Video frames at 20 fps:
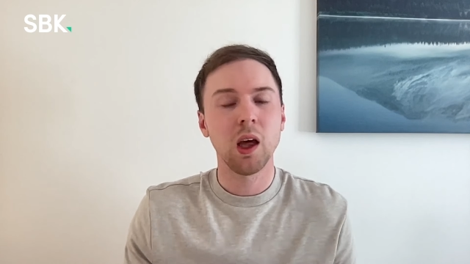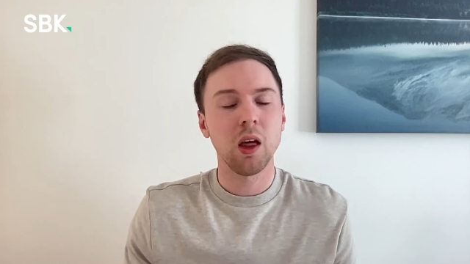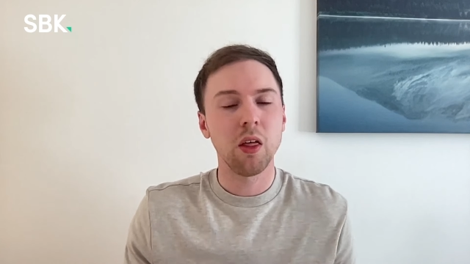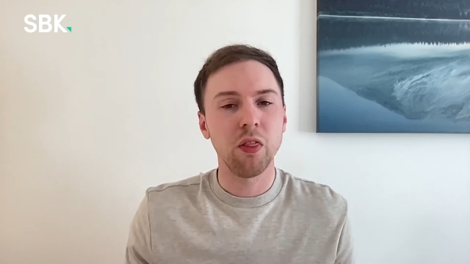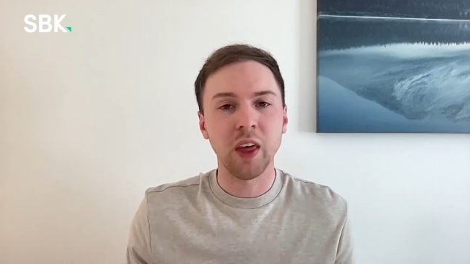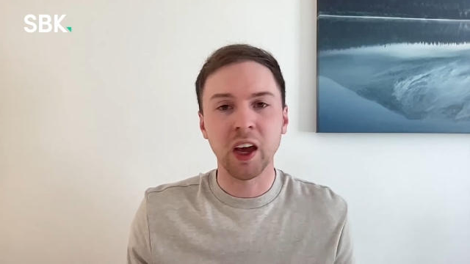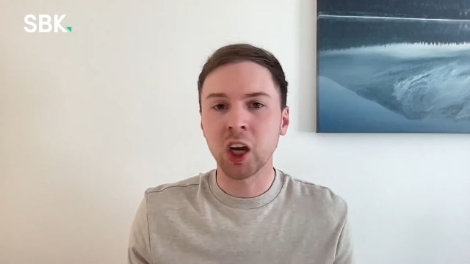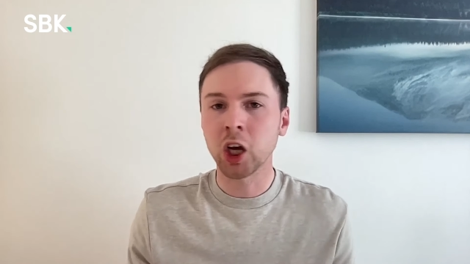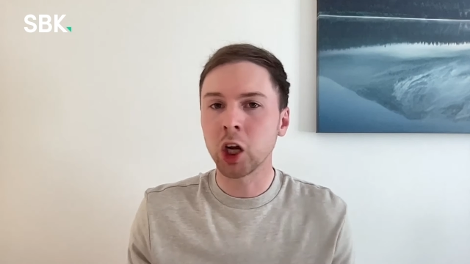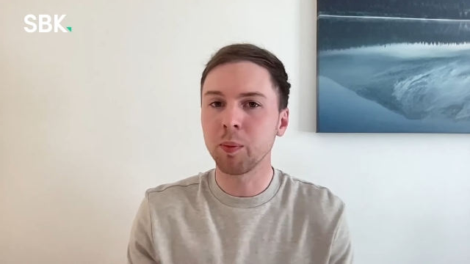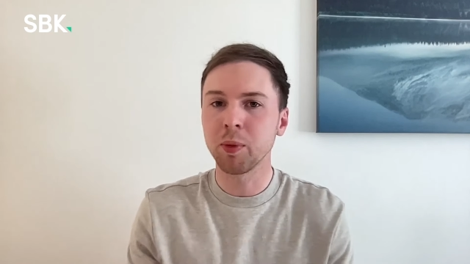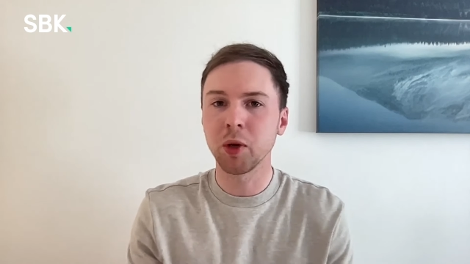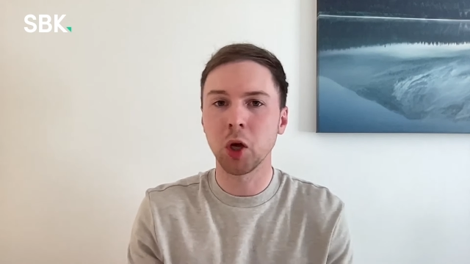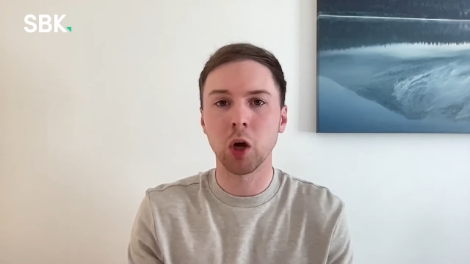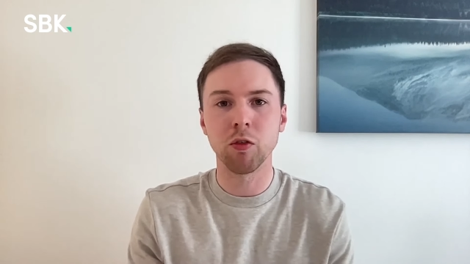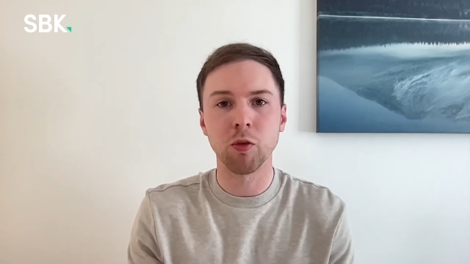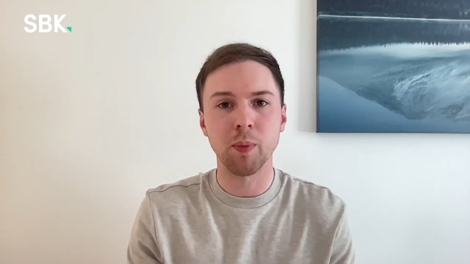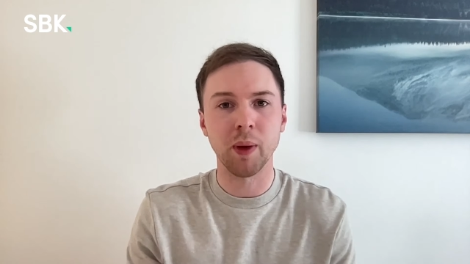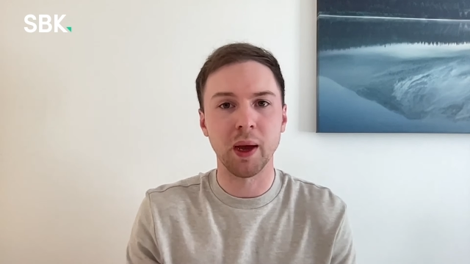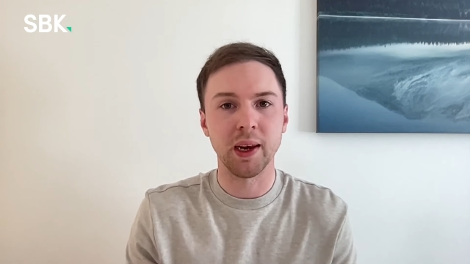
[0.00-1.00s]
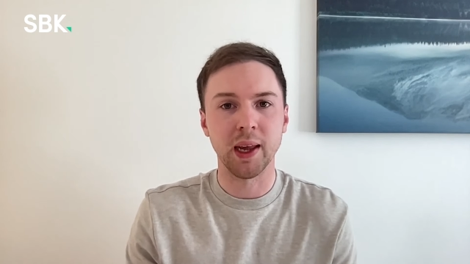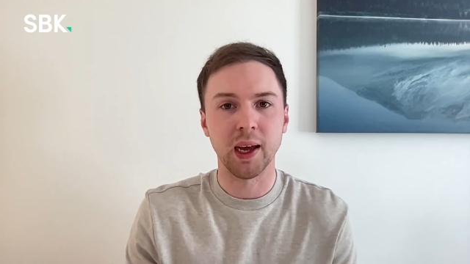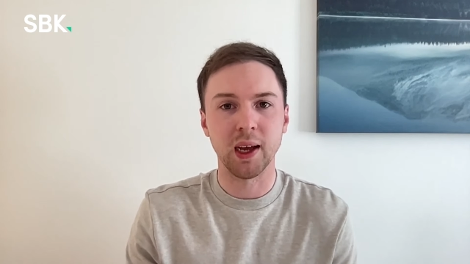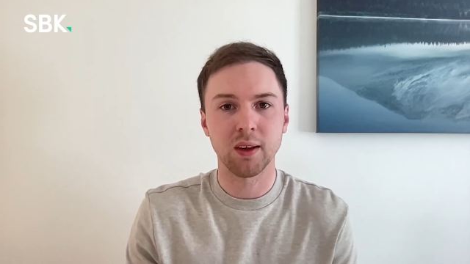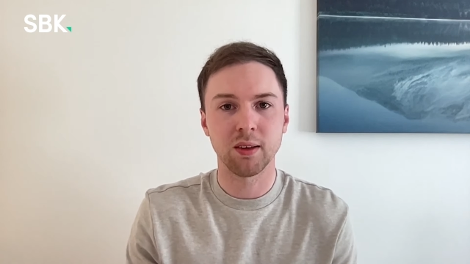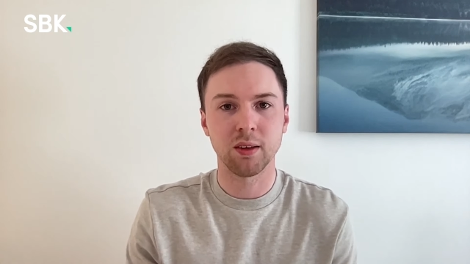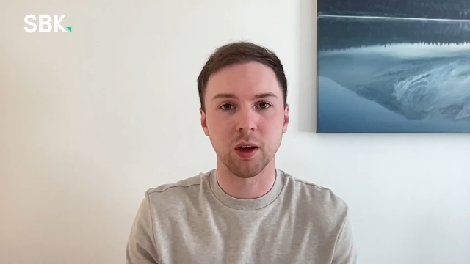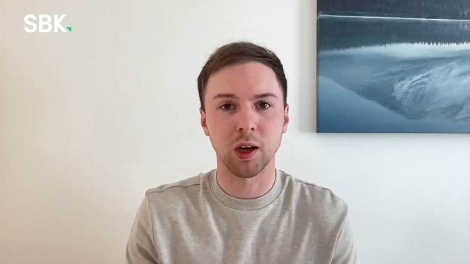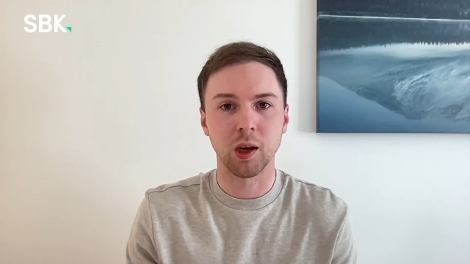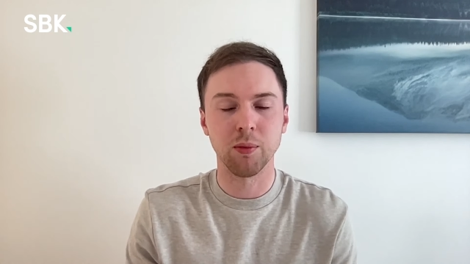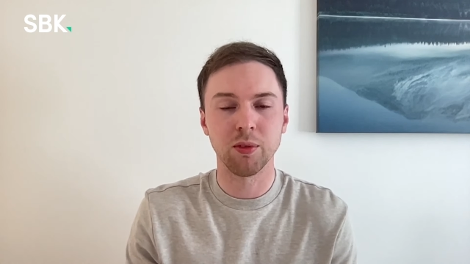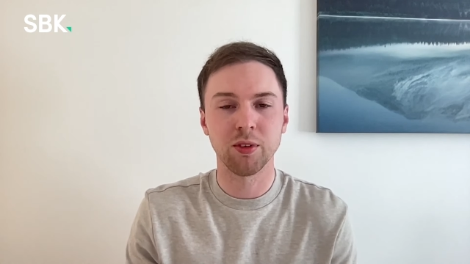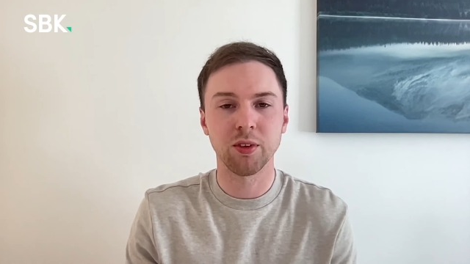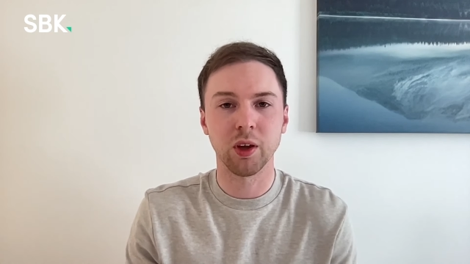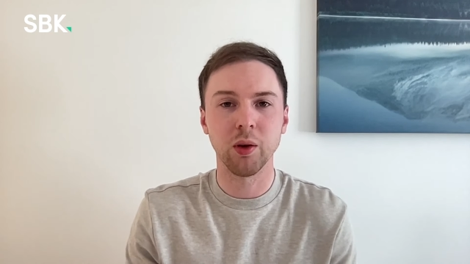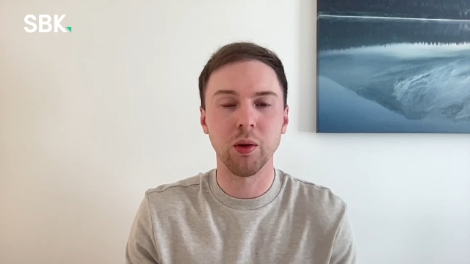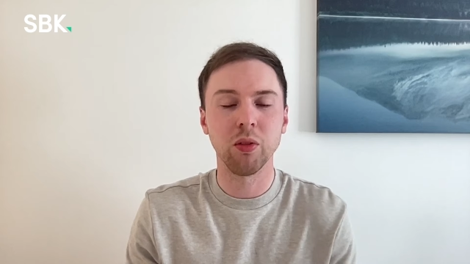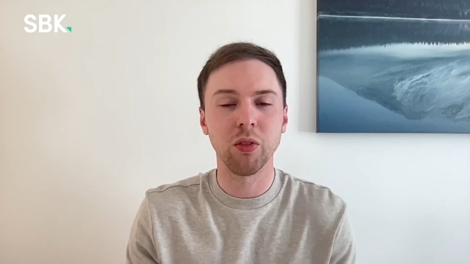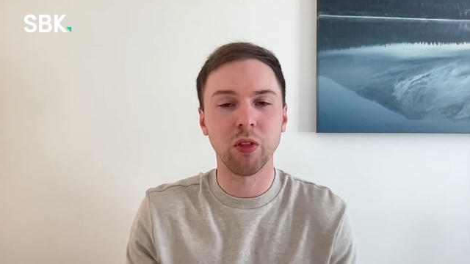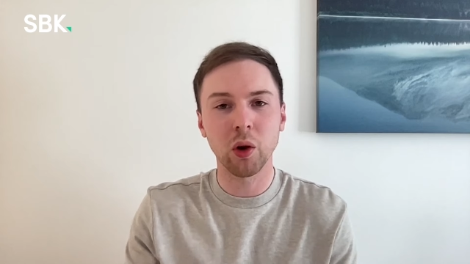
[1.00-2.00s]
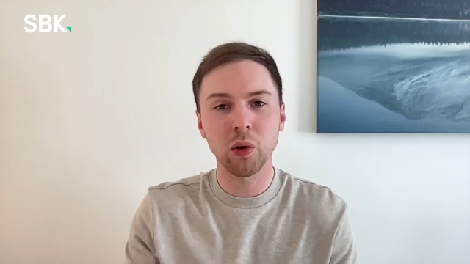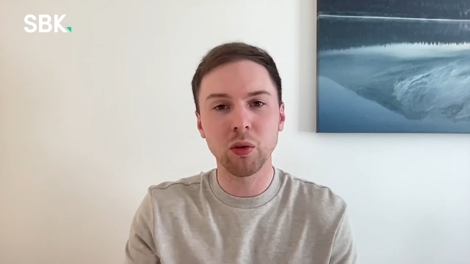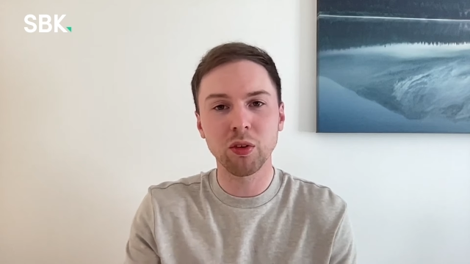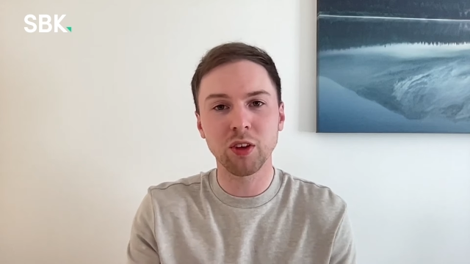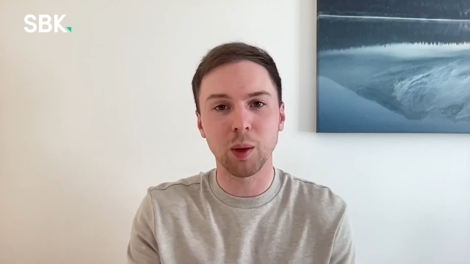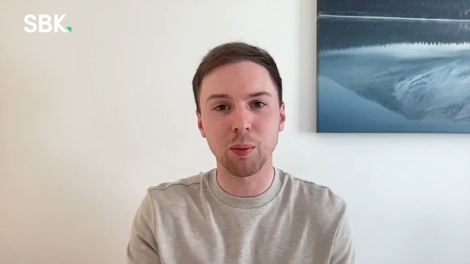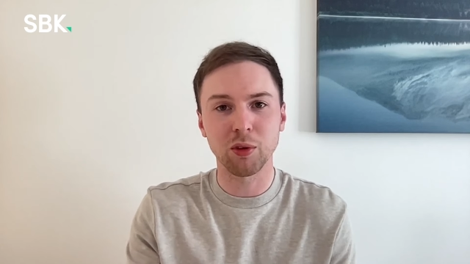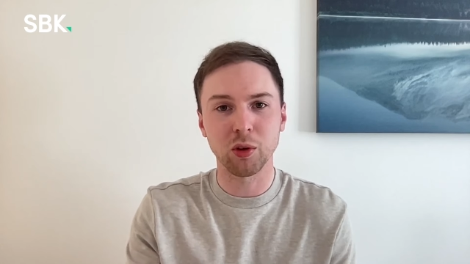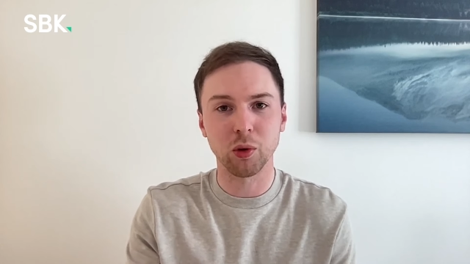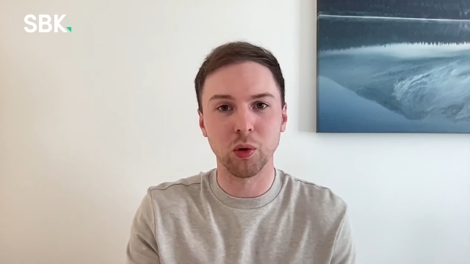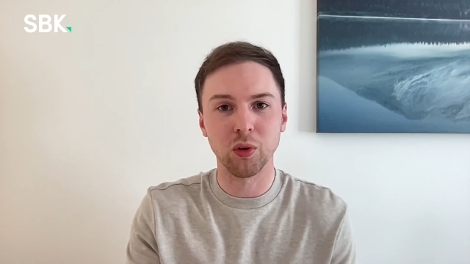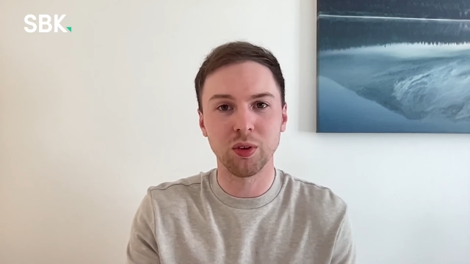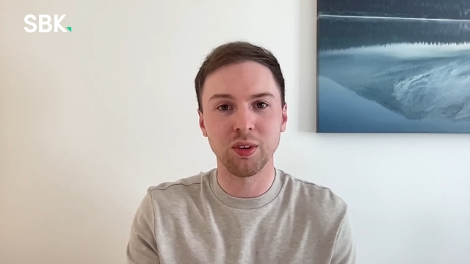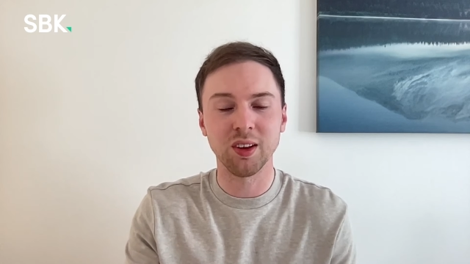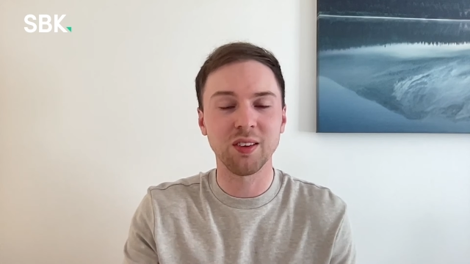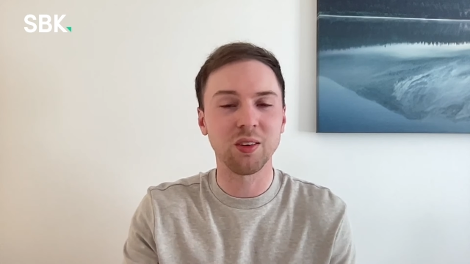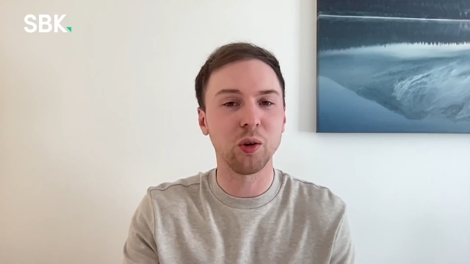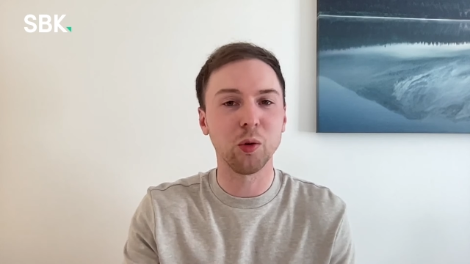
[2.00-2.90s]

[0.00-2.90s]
They're going to be over better next time. So those types of horses,